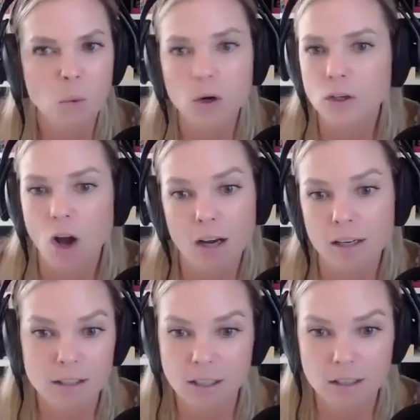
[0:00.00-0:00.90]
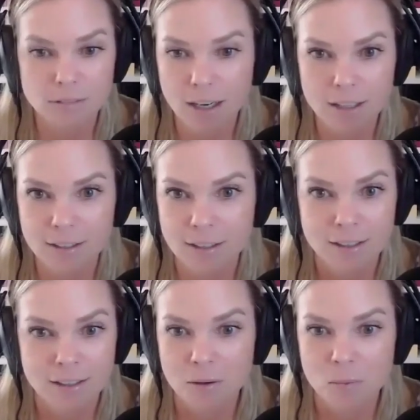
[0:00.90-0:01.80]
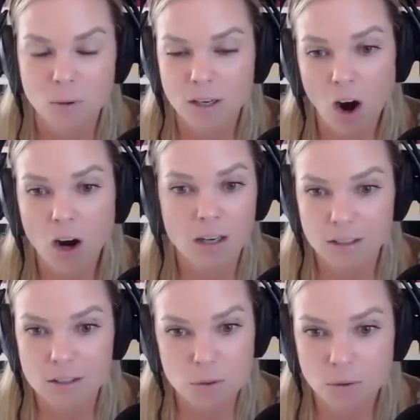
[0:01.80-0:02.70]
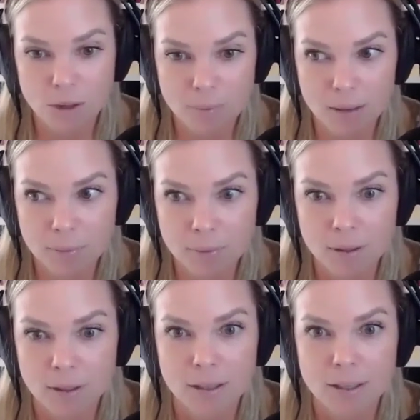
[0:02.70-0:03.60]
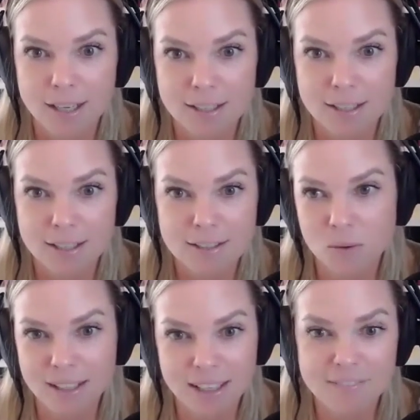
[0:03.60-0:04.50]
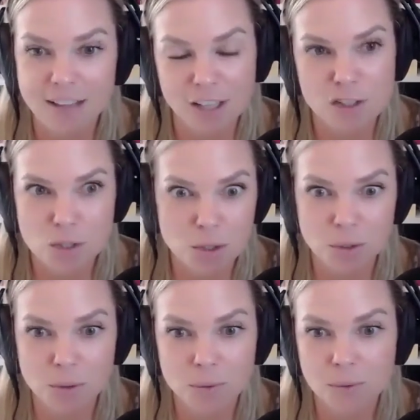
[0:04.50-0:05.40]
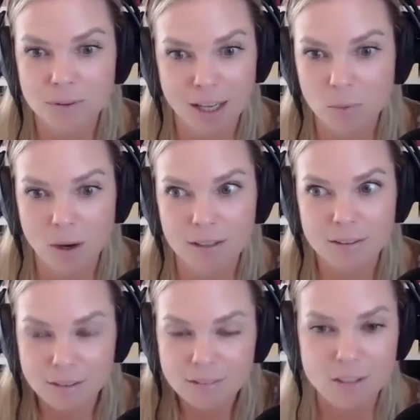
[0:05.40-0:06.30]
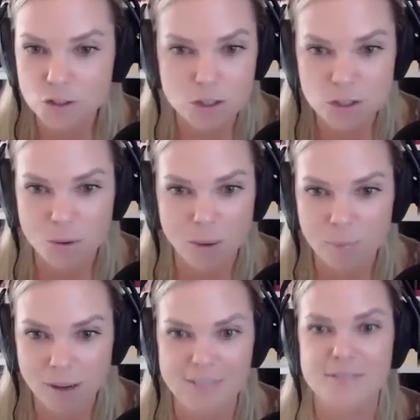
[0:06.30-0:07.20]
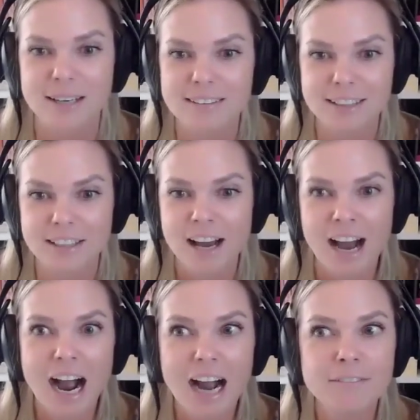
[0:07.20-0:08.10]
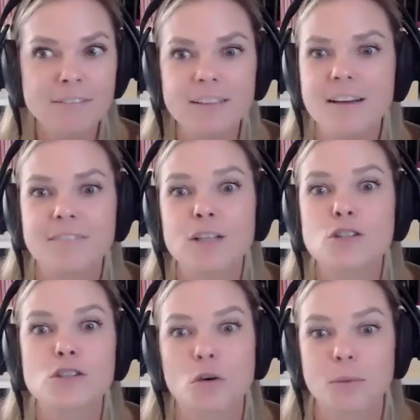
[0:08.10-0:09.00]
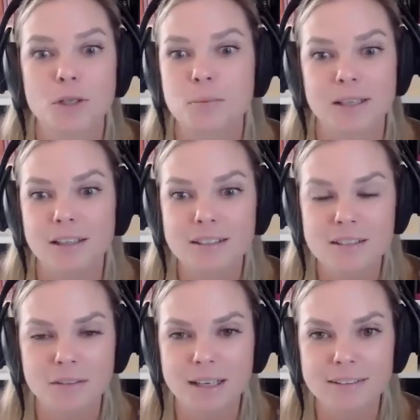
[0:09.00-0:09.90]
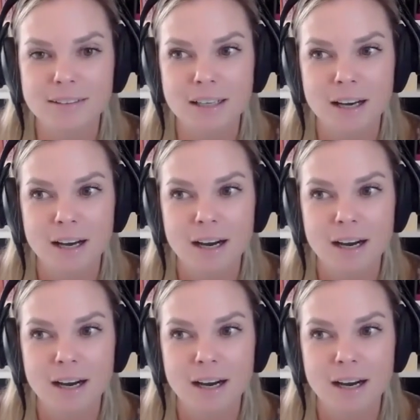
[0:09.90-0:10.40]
we're not going to get it right. We are going to screw them up. And so like if that's true, then what? Let's just do our best, right? Like I think I find so much peace around like